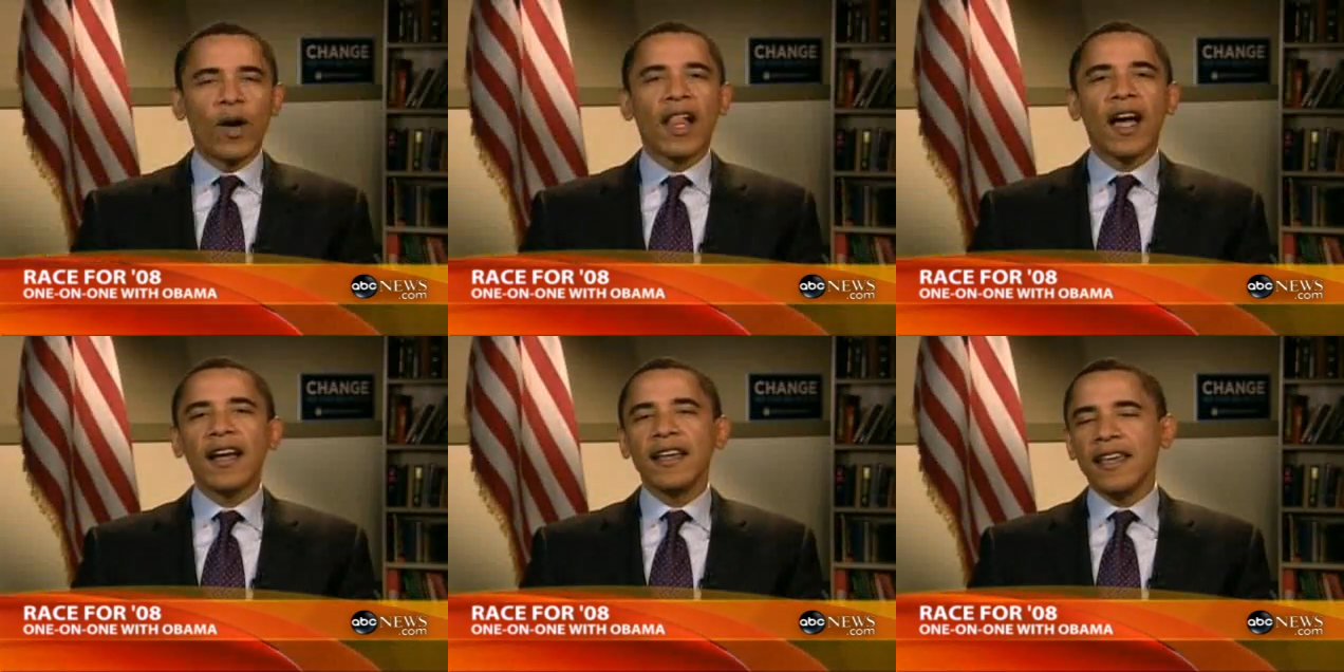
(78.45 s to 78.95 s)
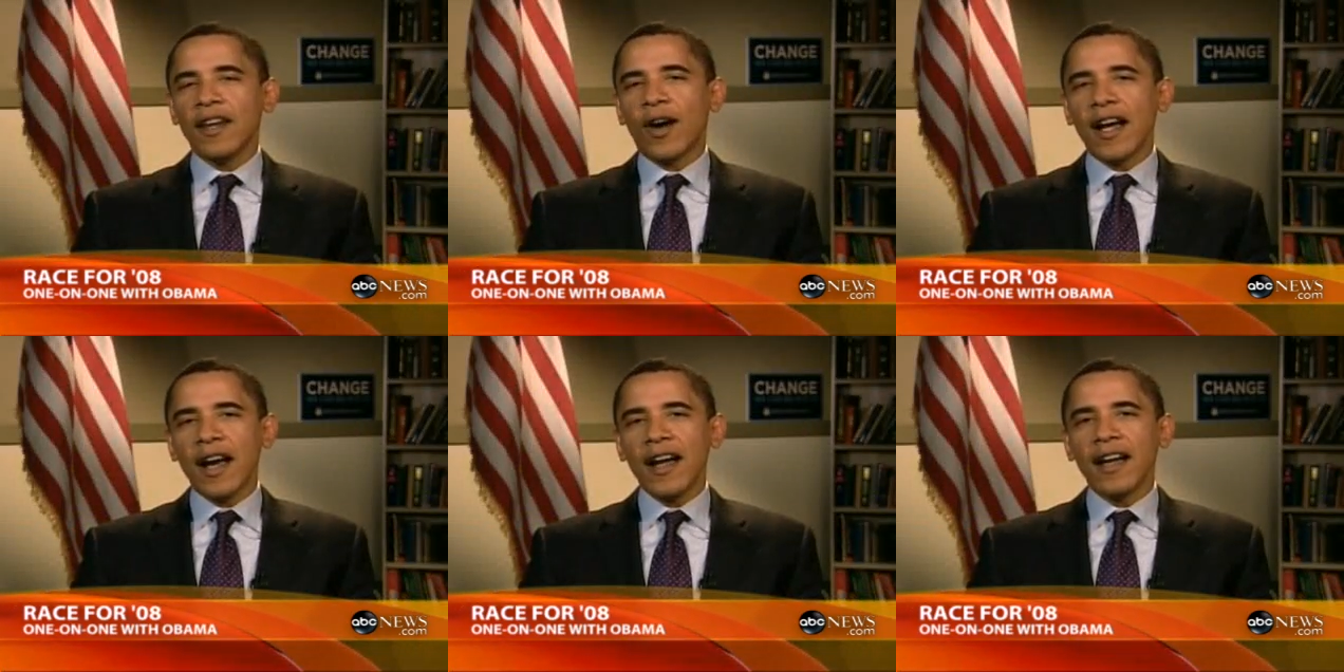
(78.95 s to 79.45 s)
Well,
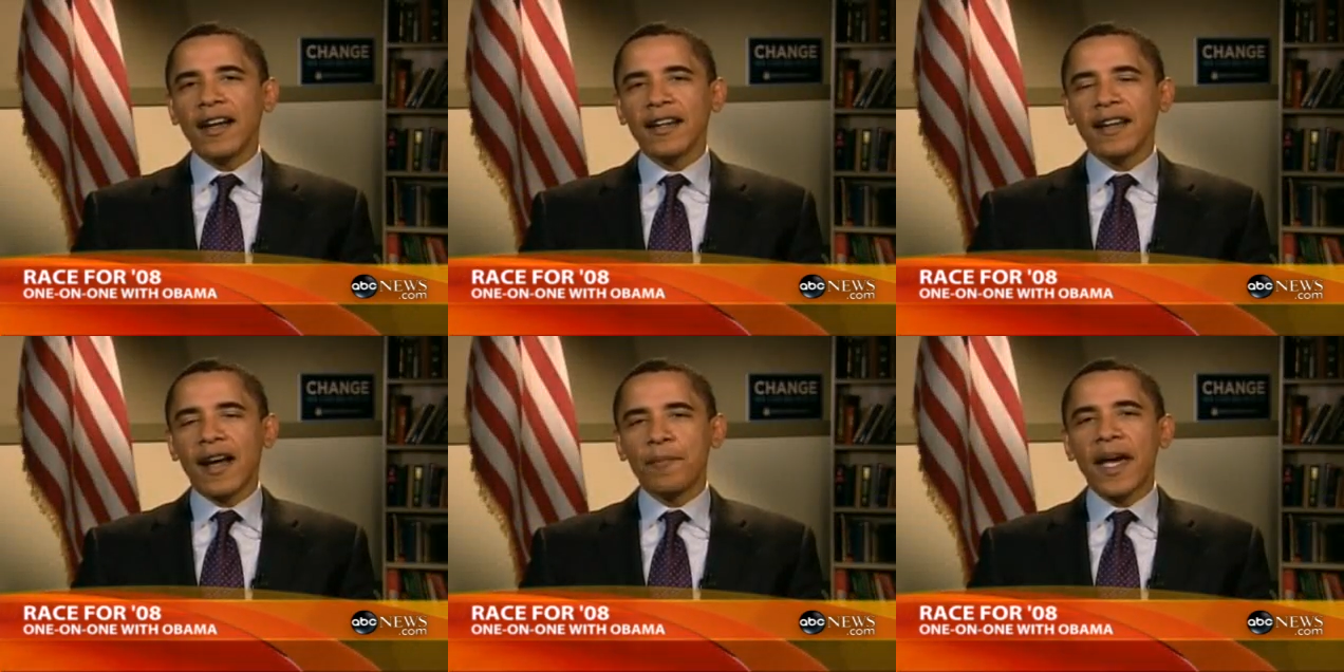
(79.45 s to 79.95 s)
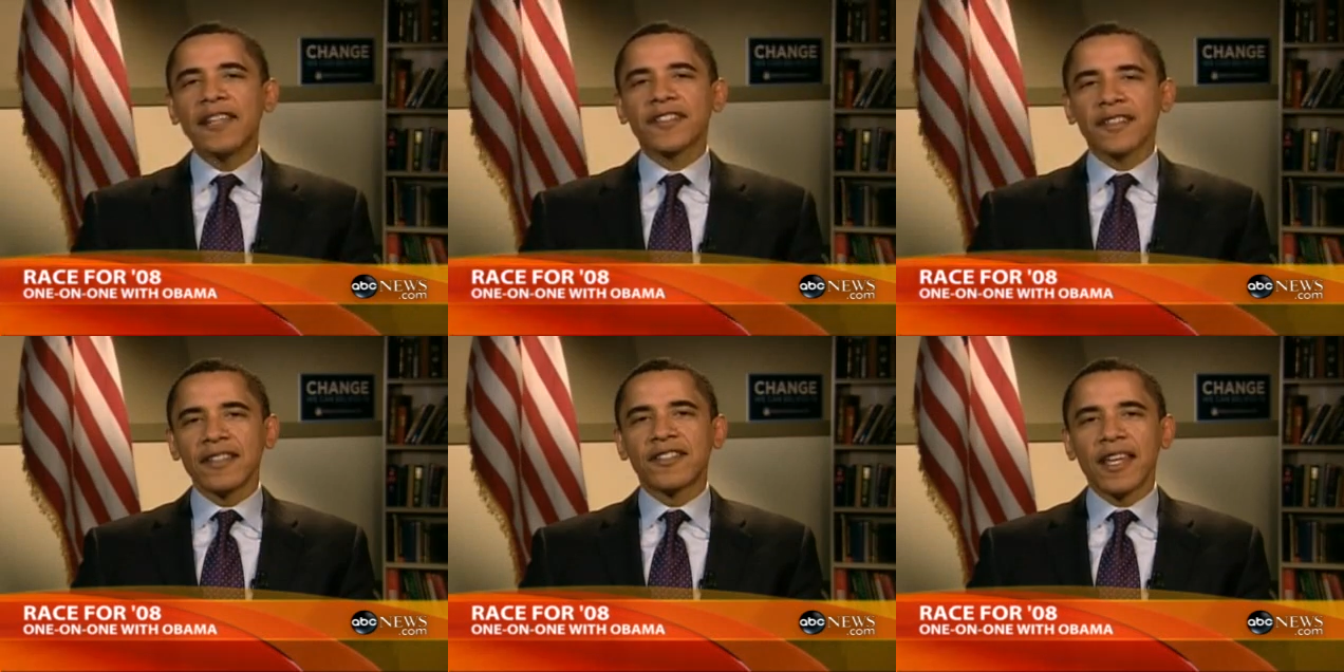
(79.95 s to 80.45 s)
I
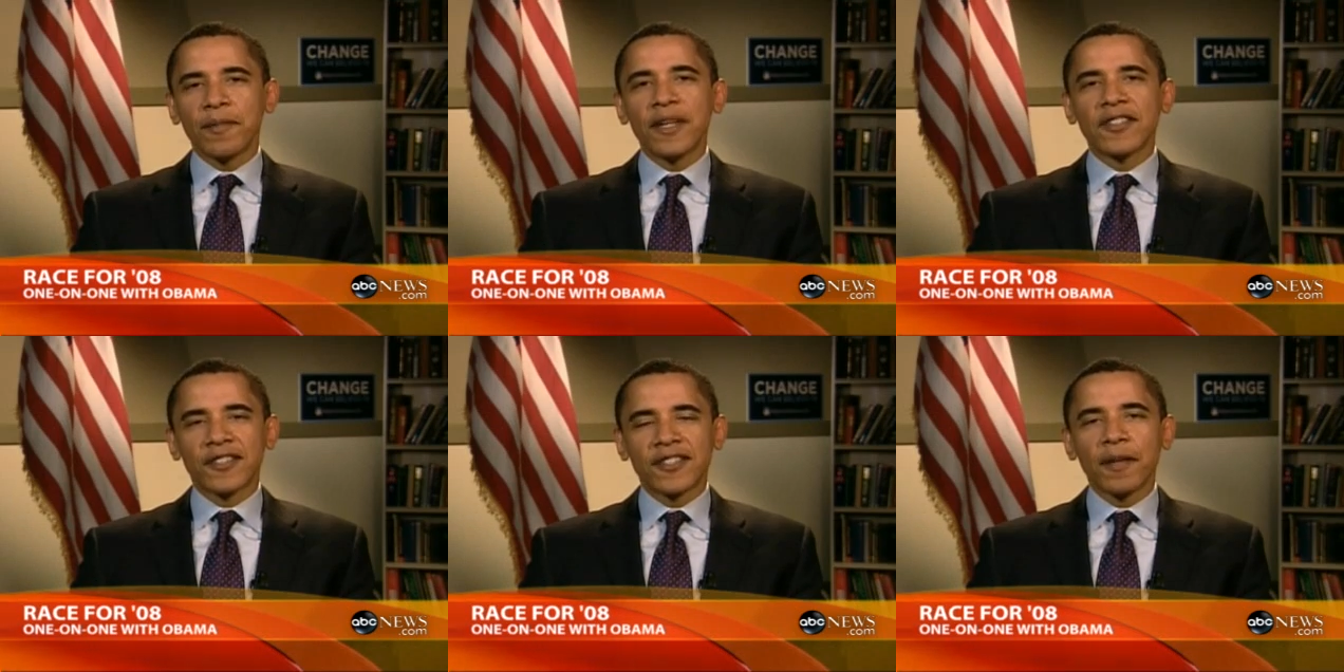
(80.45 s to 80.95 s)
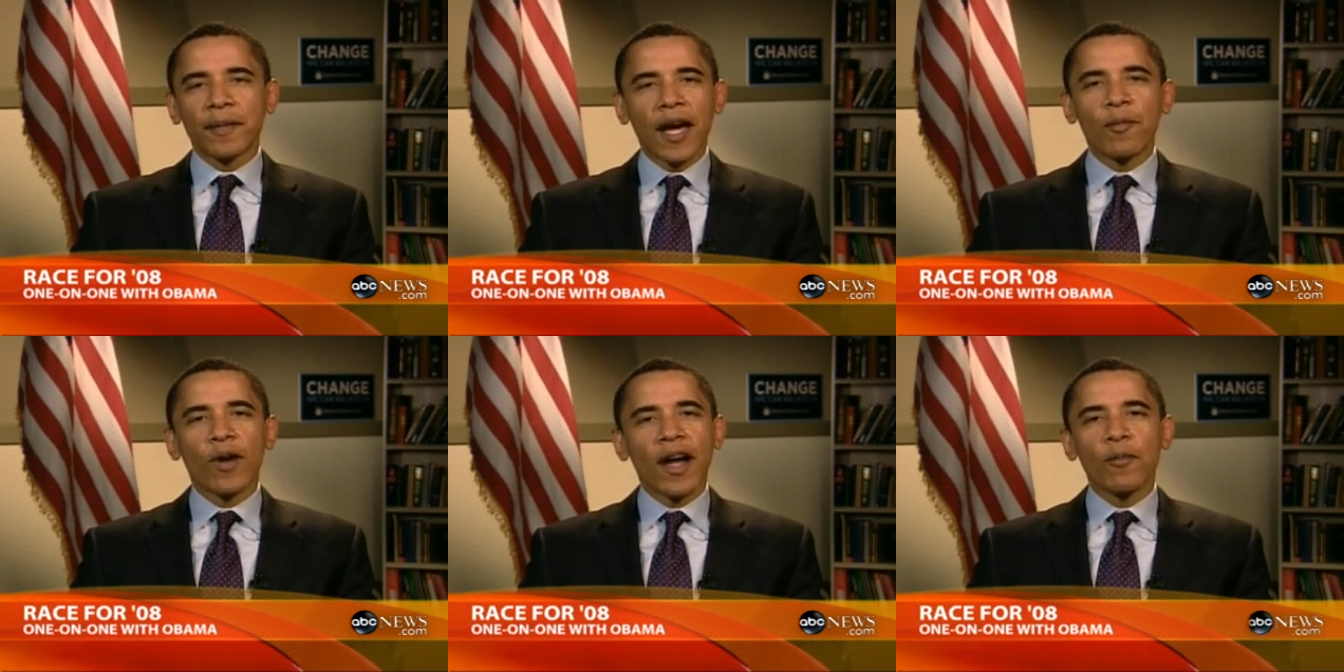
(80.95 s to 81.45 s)
basically said in Mississippi,
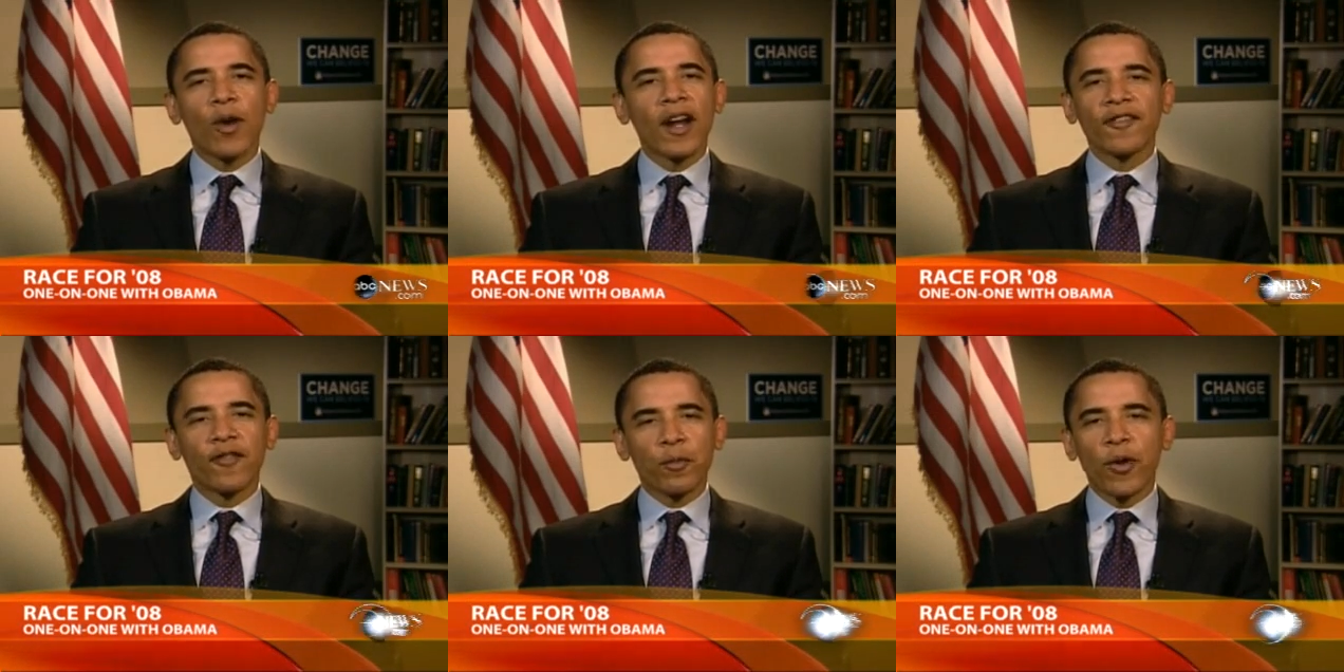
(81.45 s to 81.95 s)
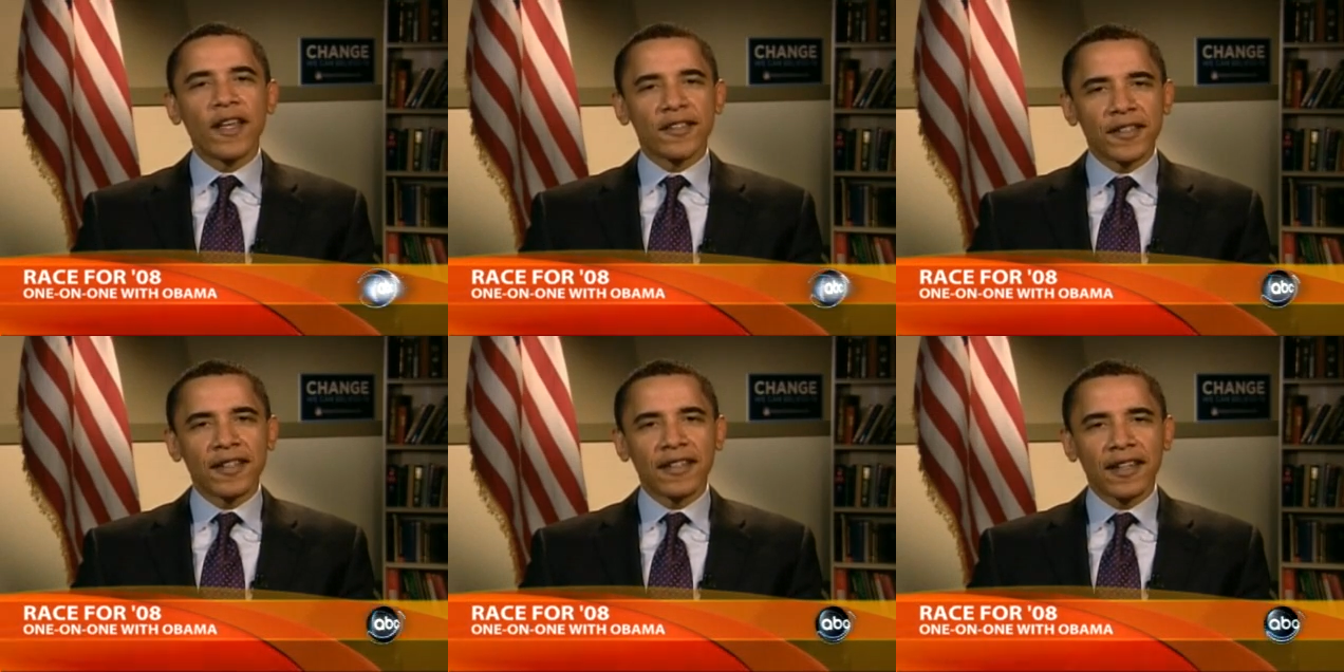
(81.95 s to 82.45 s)
I'm running for
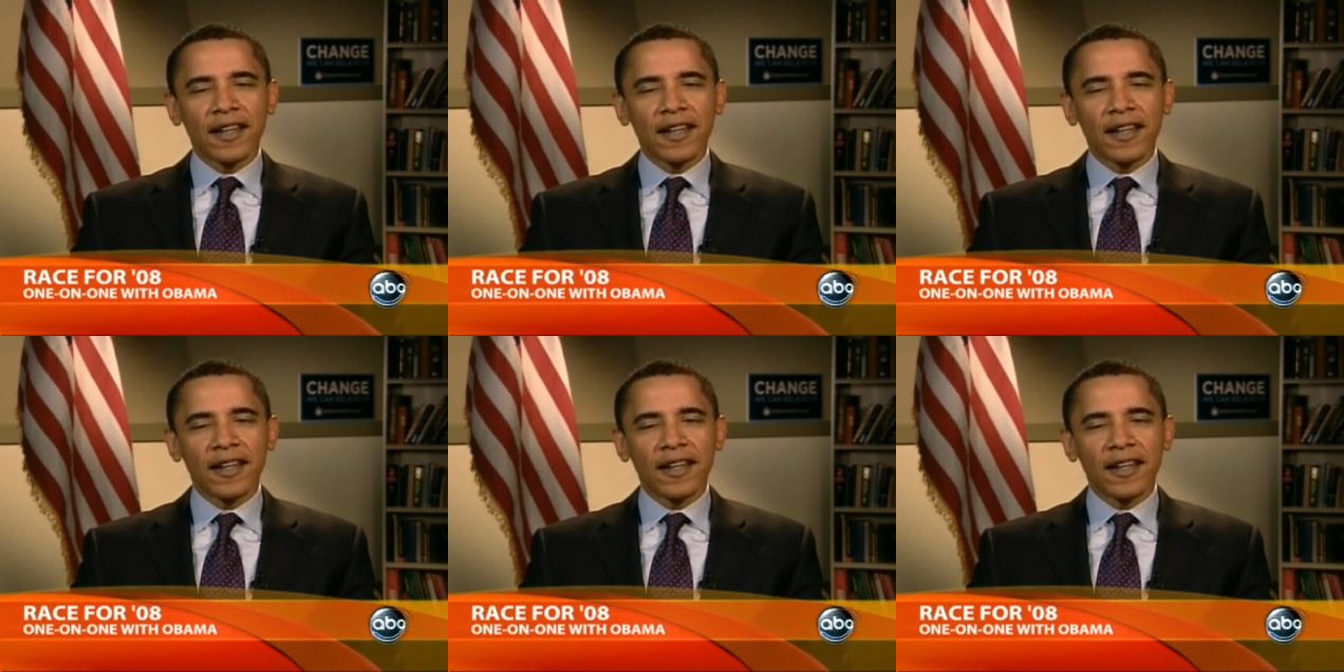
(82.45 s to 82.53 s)
president.